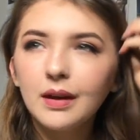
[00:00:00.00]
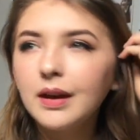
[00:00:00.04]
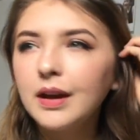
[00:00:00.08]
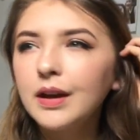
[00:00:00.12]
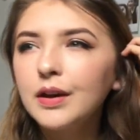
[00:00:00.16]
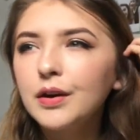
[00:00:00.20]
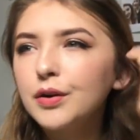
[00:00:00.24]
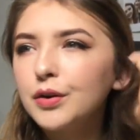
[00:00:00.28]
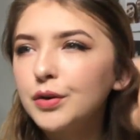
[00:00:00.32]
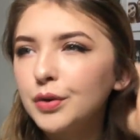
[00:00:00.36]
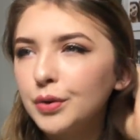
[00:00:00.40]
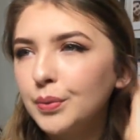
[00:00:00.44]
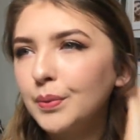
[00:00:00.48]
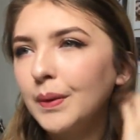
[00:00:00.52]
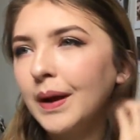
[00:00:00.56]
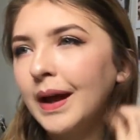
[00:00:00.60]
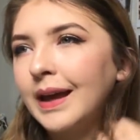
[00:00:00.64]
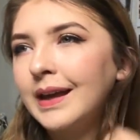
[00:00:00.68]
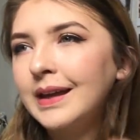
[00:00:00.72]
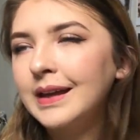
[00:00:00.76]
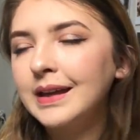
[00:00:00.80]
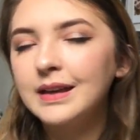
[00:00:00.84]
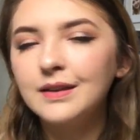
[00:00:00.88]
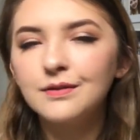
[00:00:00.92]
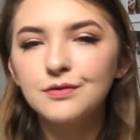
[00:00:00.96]
in a good
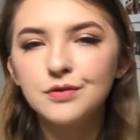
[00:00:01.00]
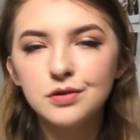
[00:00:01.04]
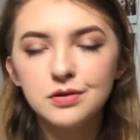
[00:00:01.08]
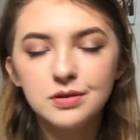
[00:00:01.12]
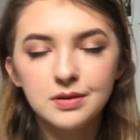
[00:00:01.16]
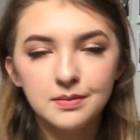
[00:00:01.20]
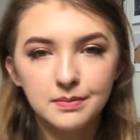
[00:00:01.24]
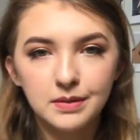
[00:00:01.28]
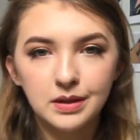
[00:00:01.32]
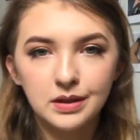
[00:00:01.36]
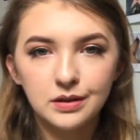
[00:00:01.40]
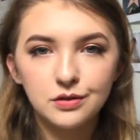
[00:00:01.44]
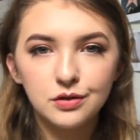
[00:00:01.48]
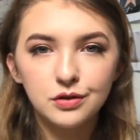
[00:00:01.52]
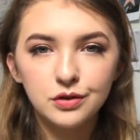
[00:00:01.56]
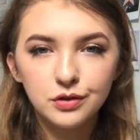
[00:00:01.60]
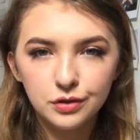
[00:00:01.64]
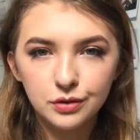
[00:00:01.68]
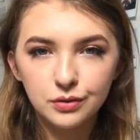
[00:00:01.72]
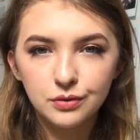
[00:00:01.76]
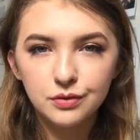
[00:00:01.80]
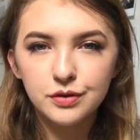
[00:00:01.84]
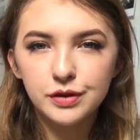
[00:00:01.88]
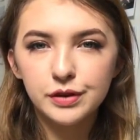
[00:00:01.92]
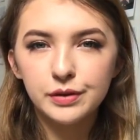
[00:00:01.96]
way. It gives you something to
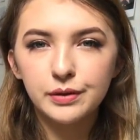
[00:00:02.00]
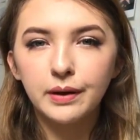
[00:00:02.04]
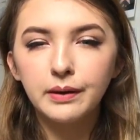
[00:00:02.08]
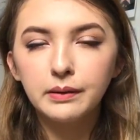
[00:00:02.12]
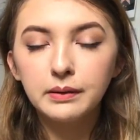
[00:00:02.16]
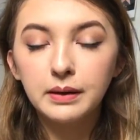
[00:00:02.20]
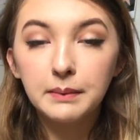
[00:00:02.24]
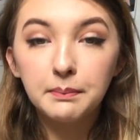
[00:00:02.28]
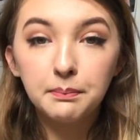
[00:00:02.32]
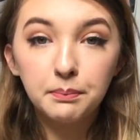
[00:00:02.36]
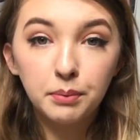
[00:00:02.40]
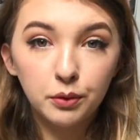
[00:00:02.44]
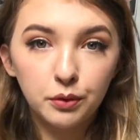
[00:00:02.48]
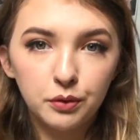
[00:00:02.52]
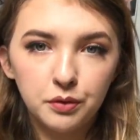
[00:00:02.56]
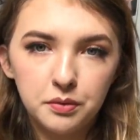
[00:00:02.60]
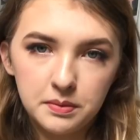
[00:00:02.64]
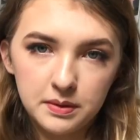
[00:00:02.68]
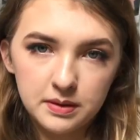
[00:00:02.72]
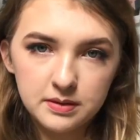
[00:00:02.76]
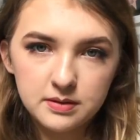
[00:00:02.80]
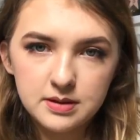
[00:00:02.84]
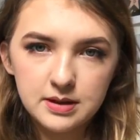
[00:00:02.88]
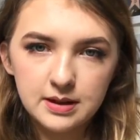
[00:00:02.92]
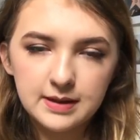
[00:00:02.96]
do so you don't get bored
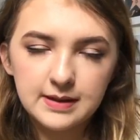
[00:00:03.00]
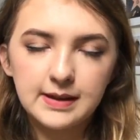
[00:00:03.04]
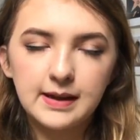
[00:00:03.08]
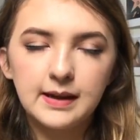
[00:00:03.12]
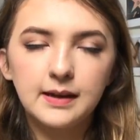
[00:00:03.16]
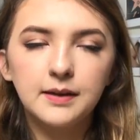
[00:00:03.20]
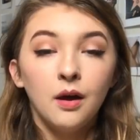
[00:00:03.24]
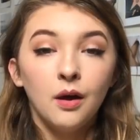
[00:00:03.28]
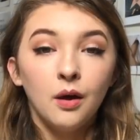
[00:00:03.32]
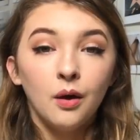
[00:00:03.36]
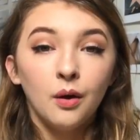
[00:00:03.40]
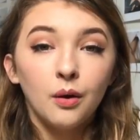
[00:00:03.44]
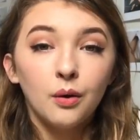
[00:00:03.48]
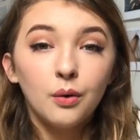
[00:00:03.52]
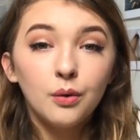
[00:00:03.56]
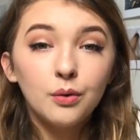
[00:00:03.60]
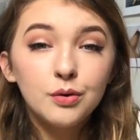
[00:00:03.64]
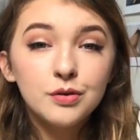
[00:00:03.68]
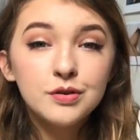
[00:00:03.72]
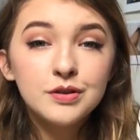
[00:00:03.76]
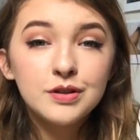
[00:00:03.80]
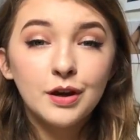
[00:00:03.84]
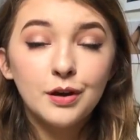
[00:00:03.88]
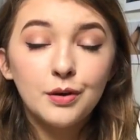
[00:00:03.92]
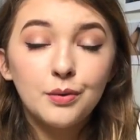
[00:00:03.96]
while studying.
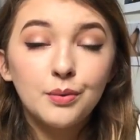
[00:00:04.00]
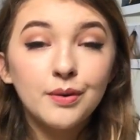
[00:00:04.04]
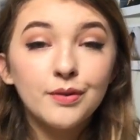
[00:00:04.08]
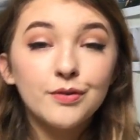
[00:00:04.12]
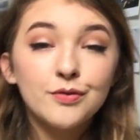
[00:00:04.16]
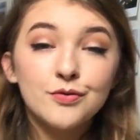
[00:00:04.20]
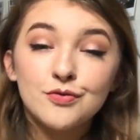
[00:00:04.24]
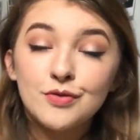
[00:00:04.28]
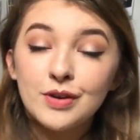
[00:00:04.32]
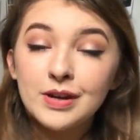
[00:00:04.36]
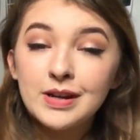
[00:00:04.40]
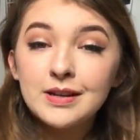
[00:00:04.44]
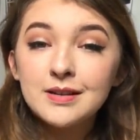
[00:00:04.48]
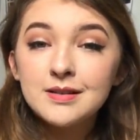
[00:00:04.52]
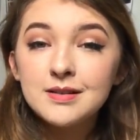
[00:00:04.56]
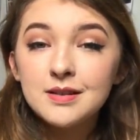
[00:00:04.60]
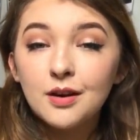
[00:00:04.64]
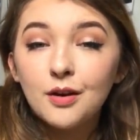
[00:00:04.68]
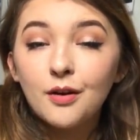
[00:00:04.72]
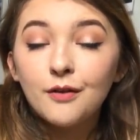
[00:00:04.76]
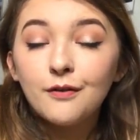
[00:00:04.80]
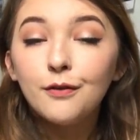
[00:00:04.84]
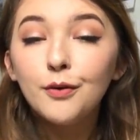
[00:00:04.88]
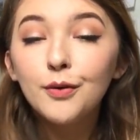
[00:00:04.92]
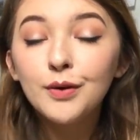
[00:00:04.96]
Also with drinks,
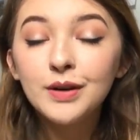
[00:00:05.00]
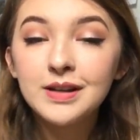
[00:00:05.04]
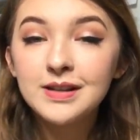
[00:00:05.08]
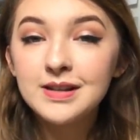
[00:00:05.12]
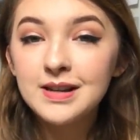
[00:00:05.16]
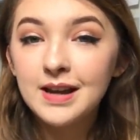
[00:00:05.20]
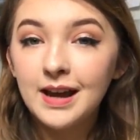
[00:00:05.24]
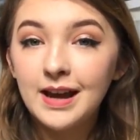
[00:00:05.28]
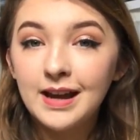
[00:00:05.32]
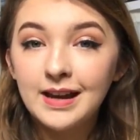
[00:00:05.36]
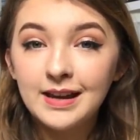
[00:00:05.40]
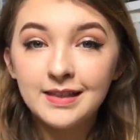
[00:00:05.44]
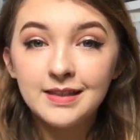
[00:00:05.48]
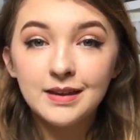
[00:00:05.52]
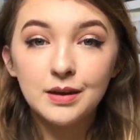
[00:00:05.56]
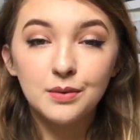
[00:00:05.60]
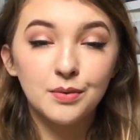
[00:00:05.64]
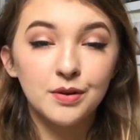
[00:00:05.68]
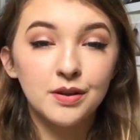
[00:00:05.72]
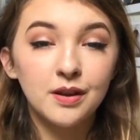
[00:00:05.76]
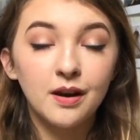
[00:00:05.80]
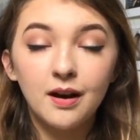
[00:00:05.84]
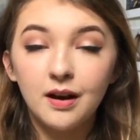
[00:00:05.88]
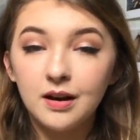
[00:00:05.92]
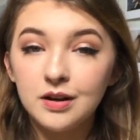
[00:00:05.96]
avoid anything
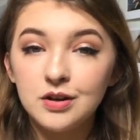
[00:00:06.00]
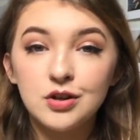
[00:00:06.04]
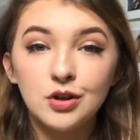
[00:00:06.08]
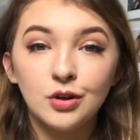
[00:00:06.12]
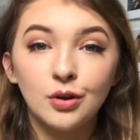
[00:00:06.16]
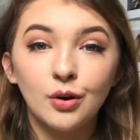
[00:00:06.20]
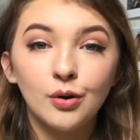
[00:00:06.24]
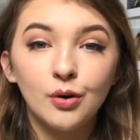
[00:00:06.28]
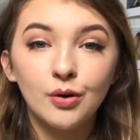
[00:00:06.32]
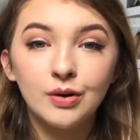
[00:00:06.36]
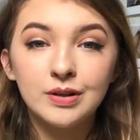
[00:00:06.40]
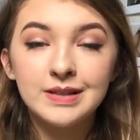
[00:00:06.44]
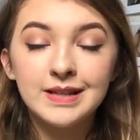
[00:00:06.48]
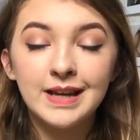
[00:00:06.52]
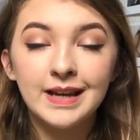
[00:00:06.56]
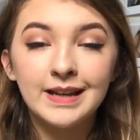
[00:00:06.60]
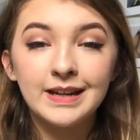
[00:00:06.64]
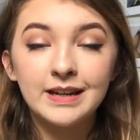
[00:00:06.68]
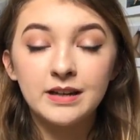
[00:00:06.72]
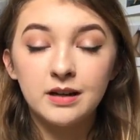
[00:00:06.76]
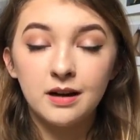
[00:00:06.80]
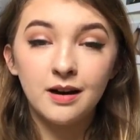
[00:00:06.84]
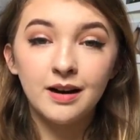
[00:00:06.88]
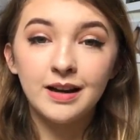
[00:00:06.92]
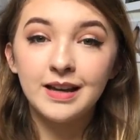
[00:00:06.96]
with high sugar content
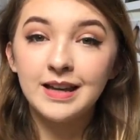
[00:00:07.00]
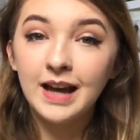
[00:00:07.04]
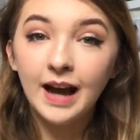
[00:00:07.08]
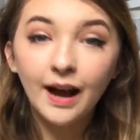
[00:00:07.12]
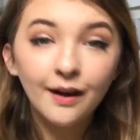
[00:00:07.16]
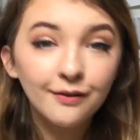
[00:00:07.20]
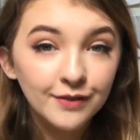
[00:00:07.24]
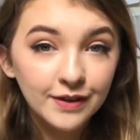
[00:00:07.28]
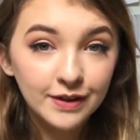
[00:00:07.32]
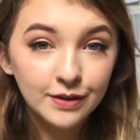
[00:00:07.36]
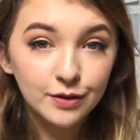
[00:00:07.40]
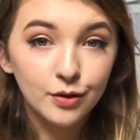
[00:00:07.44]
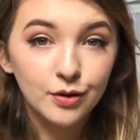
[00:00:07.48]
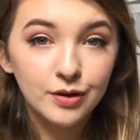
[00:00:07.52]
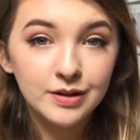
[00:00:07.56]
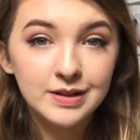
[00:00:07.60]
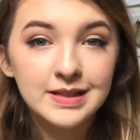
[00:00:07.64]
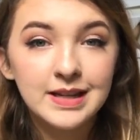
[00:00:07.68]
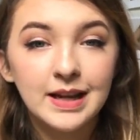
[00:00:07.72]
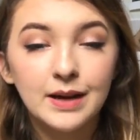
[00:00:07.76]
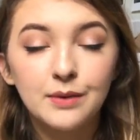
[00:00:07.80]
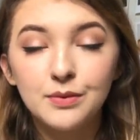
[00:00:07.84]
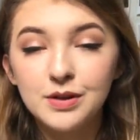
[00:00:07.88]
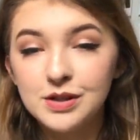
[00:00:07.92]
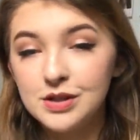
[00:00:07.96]
and high caffeine
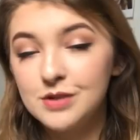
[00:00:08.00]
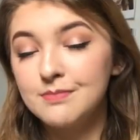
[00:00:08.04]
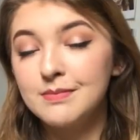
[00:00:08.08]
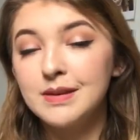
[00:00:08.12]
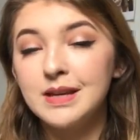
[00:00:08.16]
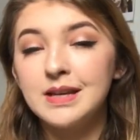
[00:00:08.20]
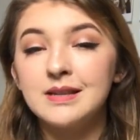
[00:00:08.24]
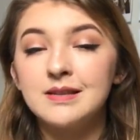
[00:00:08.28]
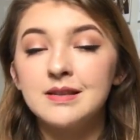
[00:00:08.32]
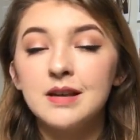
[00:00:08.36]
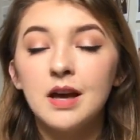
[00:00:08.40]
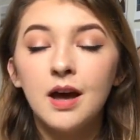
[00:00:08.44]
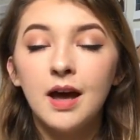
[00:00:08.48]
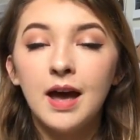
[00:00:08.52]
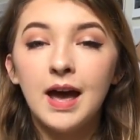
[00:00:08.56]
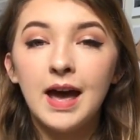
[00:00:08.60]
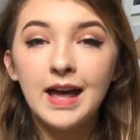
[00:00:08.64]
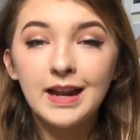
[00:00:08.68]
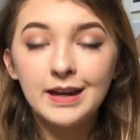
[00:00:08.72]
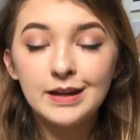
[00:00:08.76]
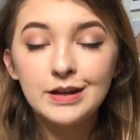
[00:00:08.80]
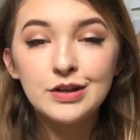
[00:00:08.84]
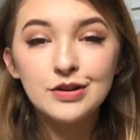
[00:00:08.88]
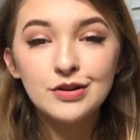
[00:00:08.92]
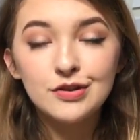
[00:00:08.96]
content, which means
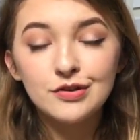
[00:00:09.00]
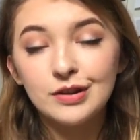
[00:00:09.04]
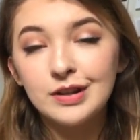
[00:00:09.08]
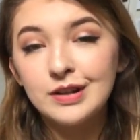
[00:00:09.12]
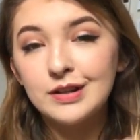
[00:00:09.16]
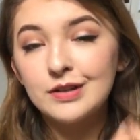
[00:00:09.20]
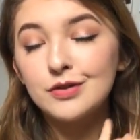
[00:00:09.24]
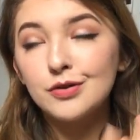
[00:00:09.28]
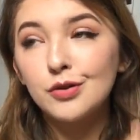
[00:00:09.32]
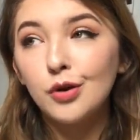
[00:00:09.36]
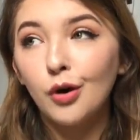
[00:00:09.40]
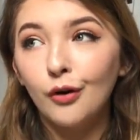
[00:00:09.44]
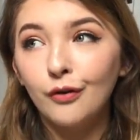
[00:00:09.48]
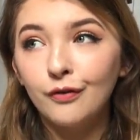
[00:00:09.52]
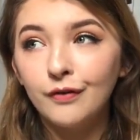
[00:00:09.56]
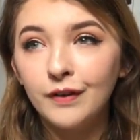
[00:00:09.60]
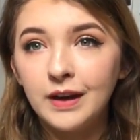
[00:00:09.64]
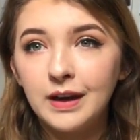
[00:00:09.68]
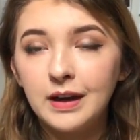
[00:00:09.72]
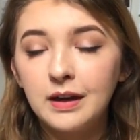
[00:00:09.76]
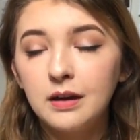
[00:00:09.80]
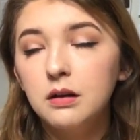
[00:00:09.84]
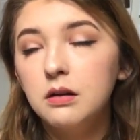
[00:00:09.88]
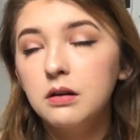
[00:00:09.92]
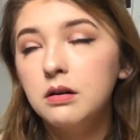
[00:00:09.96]
energy drinks,
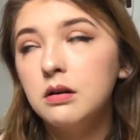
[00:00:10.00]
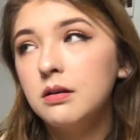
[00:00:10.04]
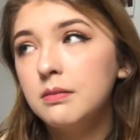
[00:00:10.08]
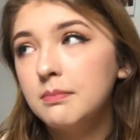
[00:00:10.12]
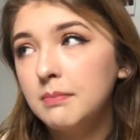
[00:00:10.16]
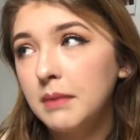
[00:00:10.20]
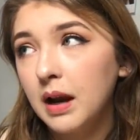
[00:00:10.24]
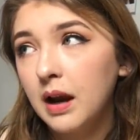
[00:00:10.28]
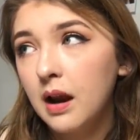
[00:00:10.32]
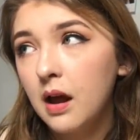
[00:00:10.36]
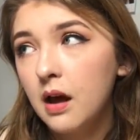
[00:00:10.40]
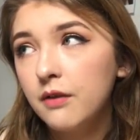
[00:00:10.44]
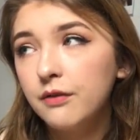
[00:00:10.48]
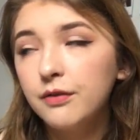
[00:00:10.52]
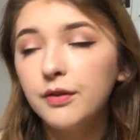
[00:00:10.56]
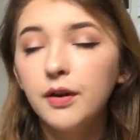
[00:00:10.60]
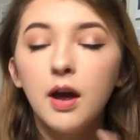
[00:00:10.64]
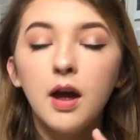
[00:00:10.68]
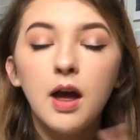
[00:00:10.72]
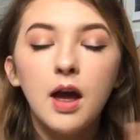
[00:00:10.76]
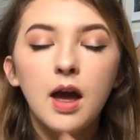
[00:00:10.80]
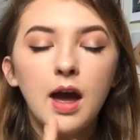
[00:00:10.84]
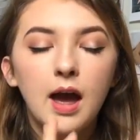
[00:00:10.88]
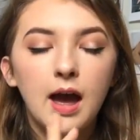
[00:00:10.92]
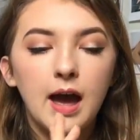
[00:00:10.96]
coffee, my love,
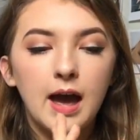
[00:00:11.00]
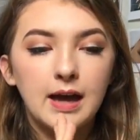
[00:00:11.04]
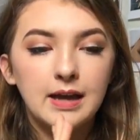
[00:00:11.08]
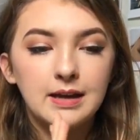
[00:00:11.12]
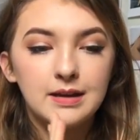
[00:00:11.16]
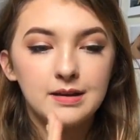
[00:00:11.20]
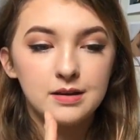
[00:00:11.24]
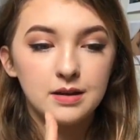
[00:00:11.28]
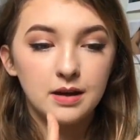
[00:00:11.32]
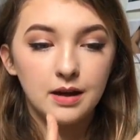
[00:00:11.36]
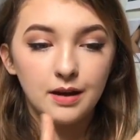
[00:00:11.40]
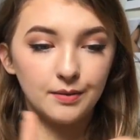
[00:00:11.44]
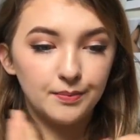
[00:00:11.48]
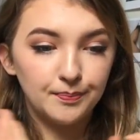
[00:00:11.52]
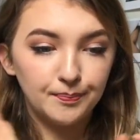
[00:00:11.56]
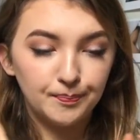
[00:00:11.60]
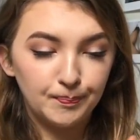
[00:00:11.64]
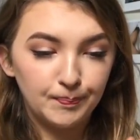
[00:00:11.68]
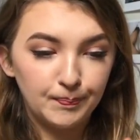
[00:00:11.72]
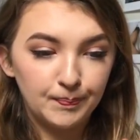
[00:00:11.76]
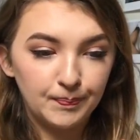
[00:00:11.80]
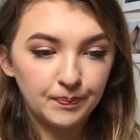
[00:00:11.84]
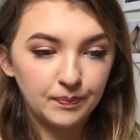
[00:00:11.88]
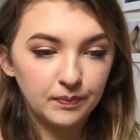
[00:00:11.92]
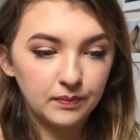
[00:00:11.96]
and
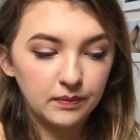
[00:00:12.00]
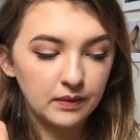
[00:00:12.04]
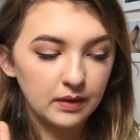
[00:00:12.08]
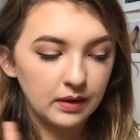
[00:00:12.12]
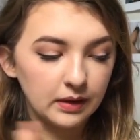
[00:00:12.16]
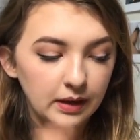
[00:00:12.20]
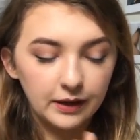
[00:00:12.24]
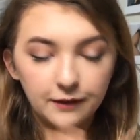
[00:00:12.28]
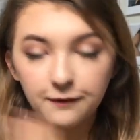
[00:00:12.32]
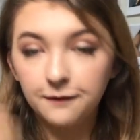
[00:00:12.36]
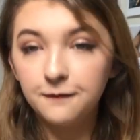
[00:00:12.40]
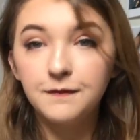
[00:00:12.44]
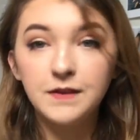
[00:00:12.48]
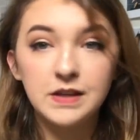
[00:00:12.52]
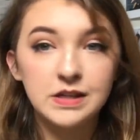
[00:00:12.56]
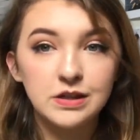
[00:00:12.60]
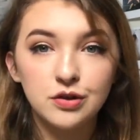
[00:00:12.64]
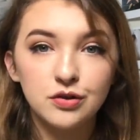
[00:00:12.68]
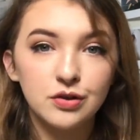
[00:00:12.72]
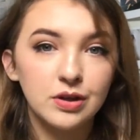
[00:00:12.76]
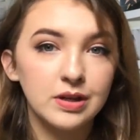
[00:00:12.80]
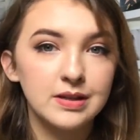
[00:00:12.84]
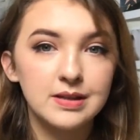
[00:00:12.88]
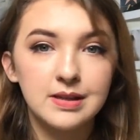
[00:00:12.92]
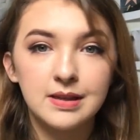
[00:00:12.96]
like fizzy
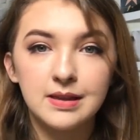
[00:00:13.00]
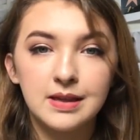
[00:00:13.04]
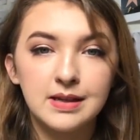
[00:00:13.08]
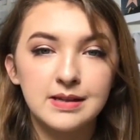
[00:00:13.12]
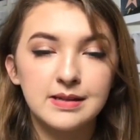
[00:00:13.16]
drinks and